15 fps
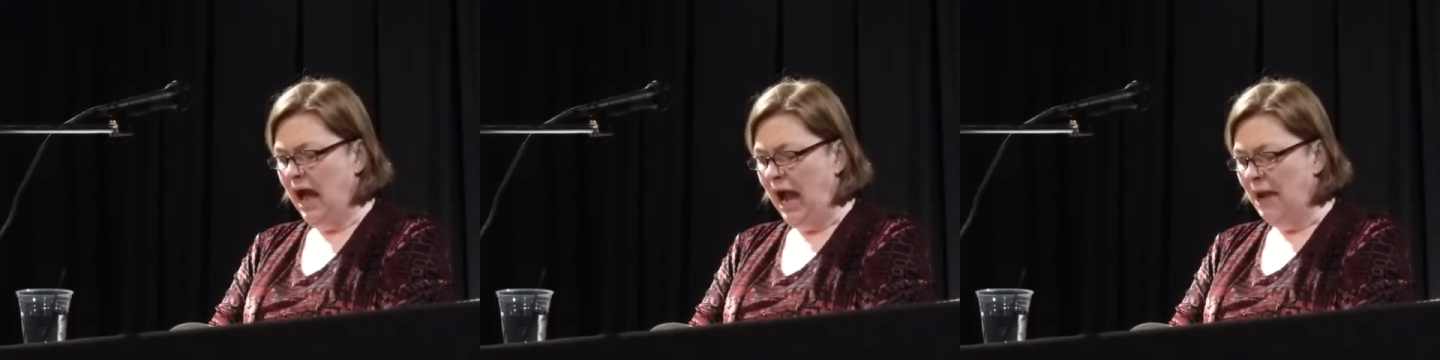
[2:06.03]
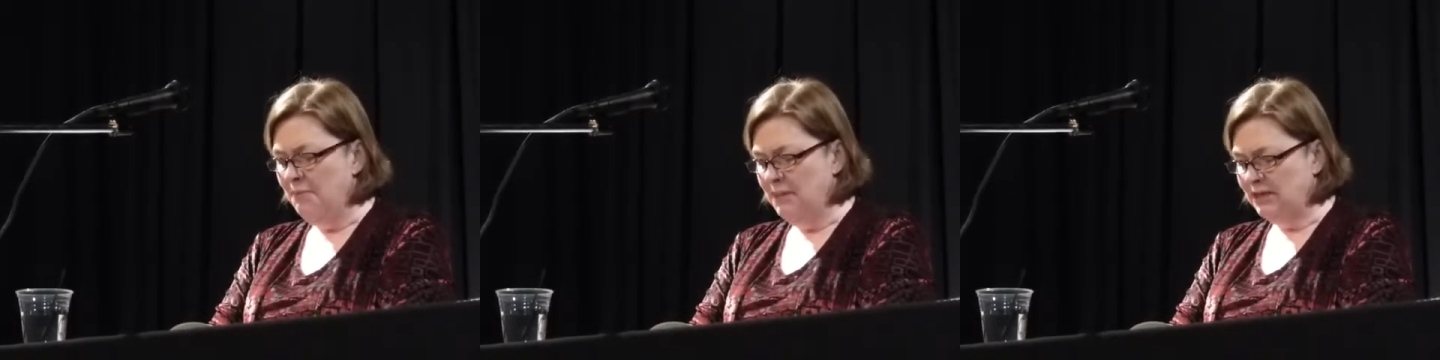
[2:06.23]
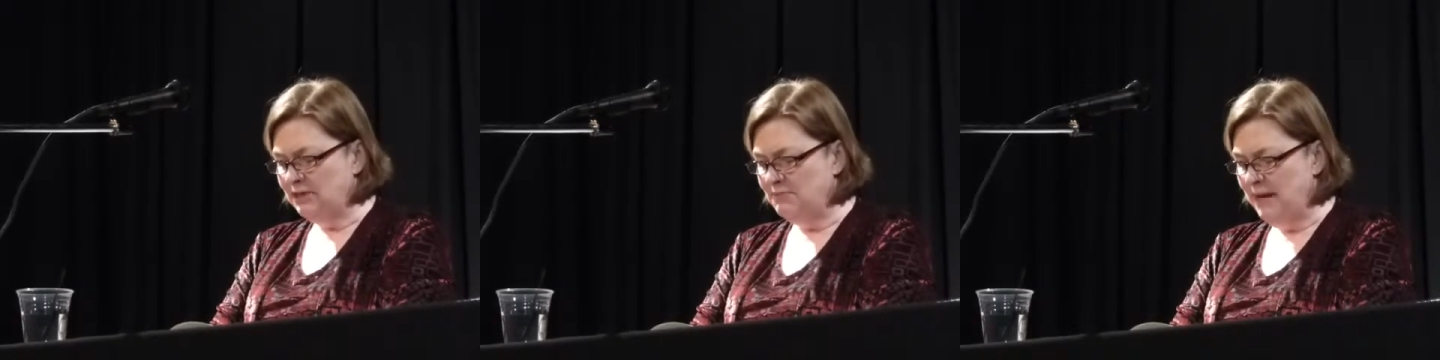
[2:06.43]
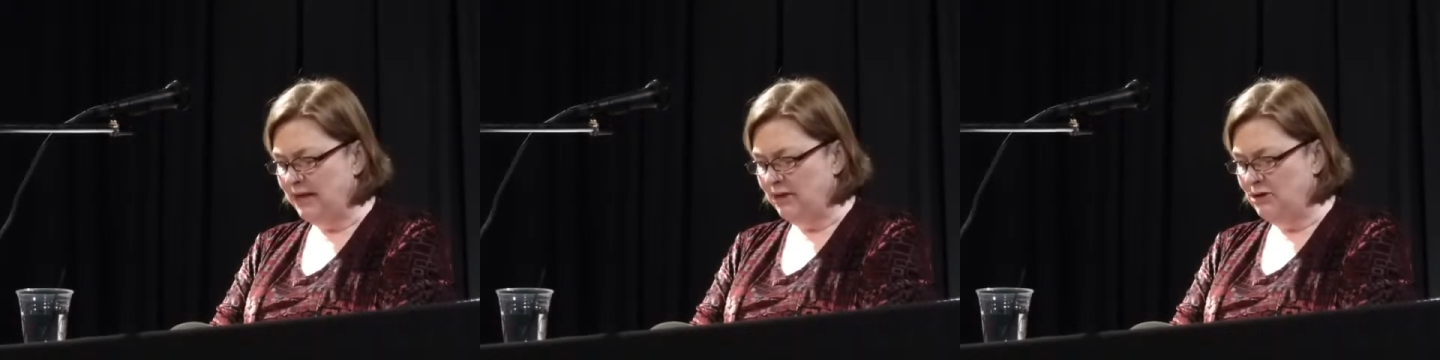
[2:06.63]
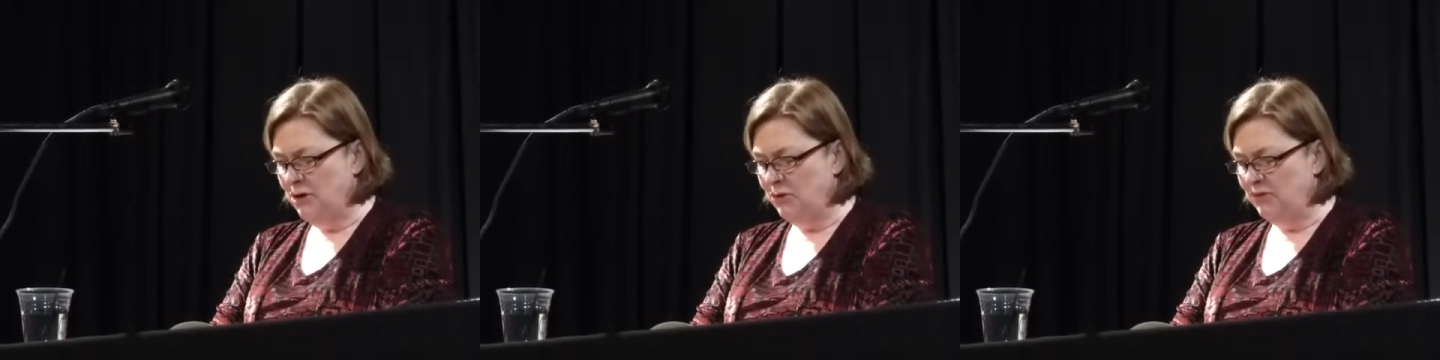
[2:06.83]
I must make
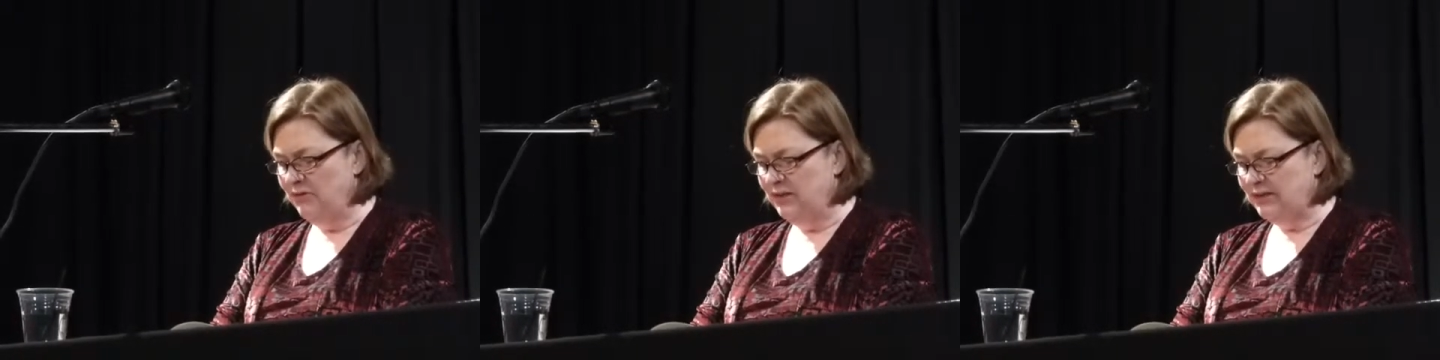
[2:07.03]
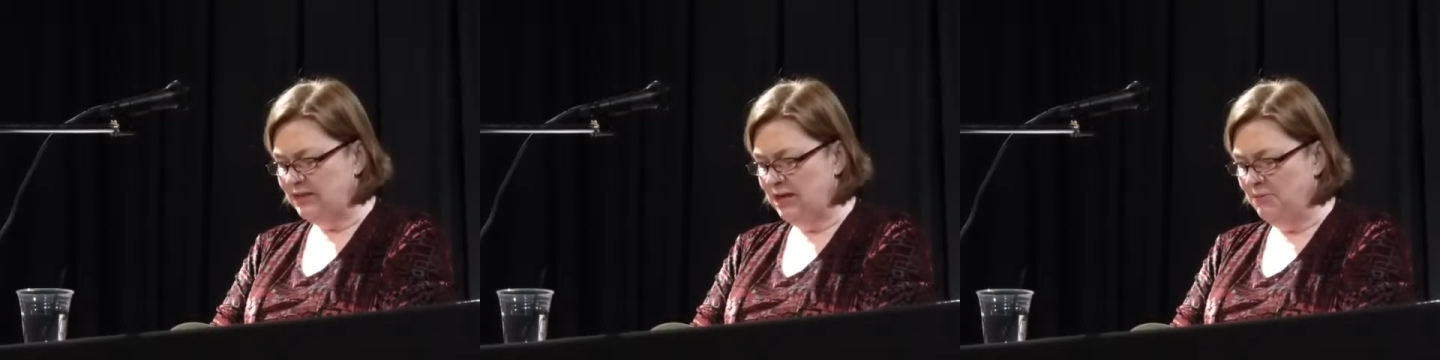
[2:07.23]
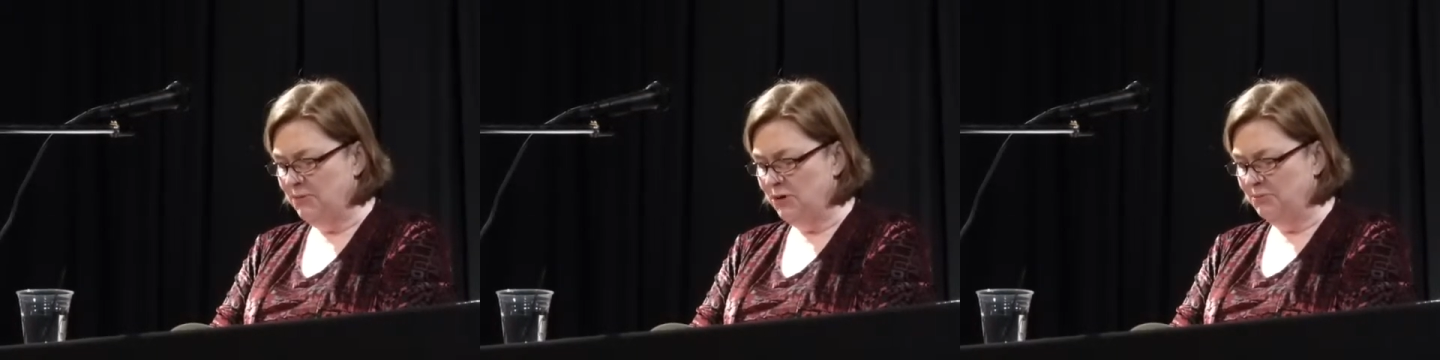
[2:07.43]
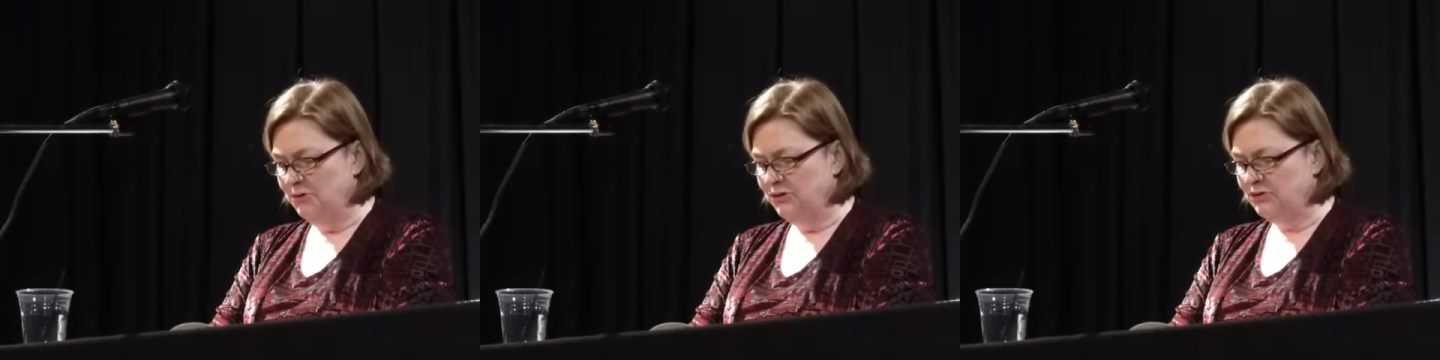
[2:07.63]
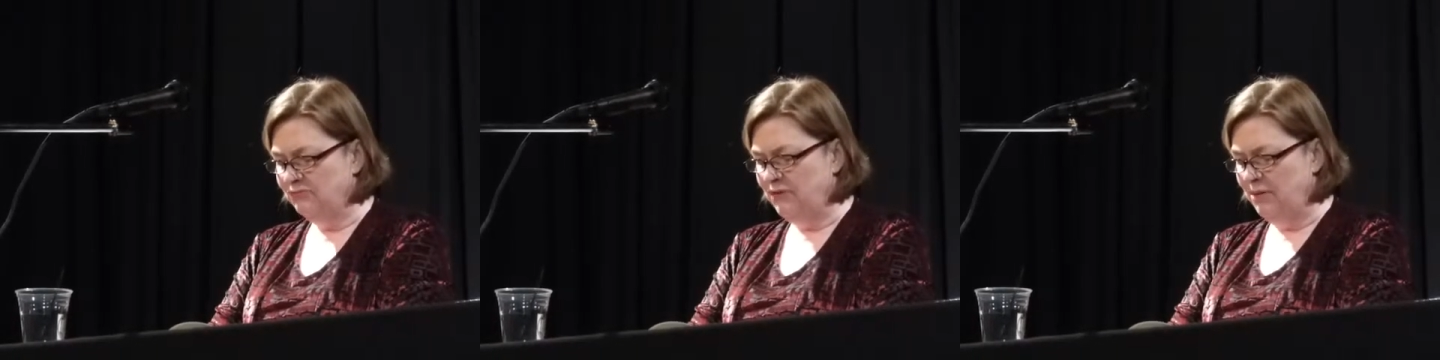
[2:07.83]
a note of this, he
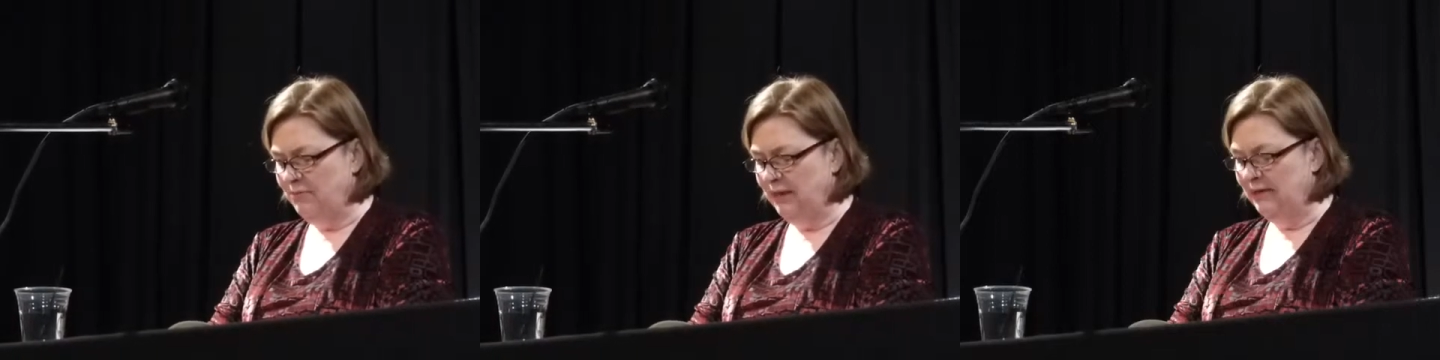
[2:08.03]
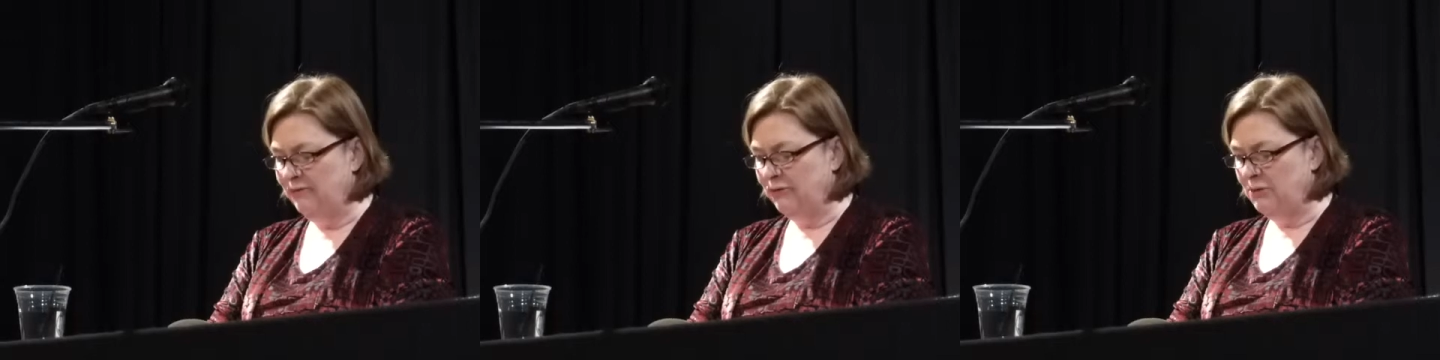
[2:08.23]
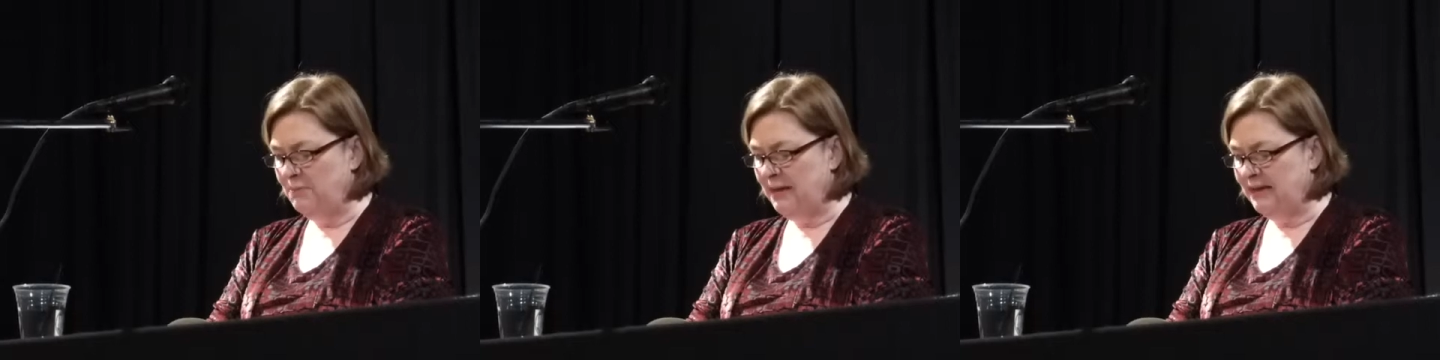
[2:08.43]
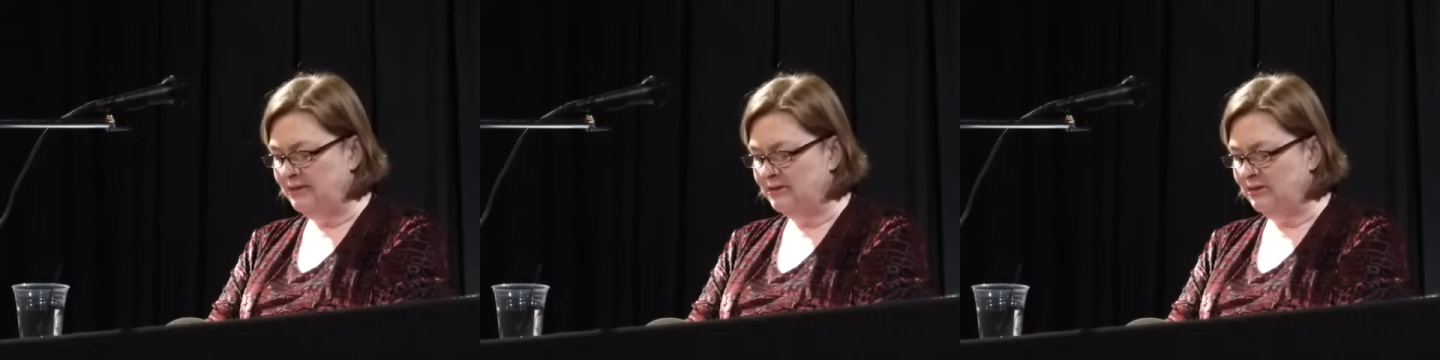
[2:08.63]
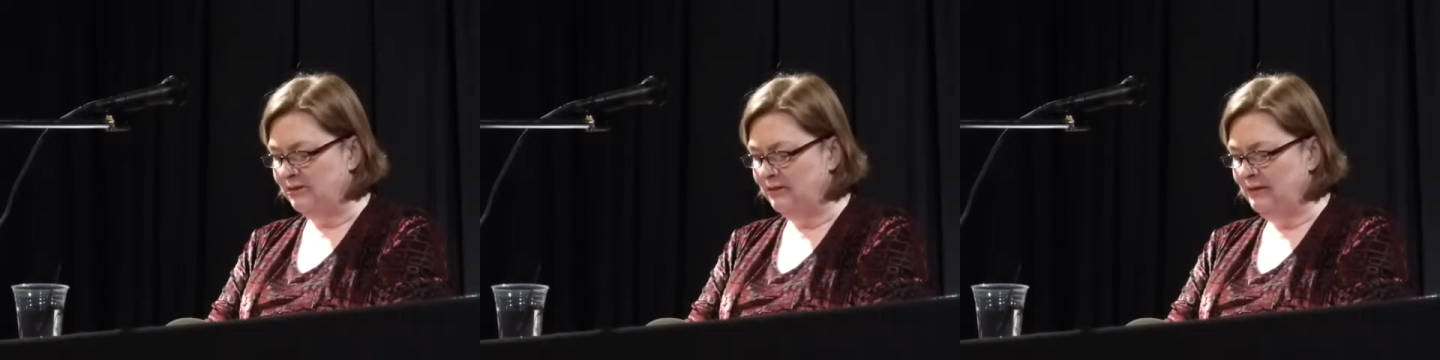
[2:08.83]
murmurs, fumbling for a
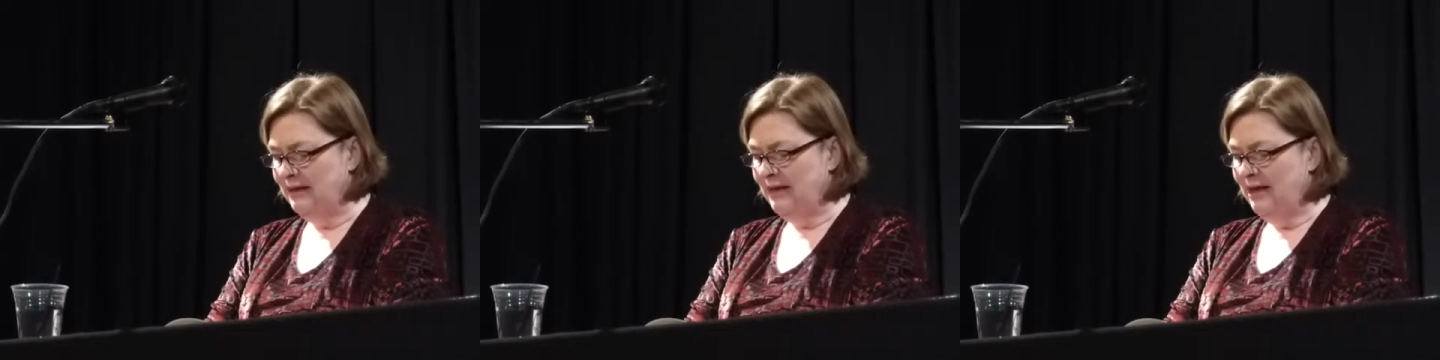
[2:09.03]
pencil,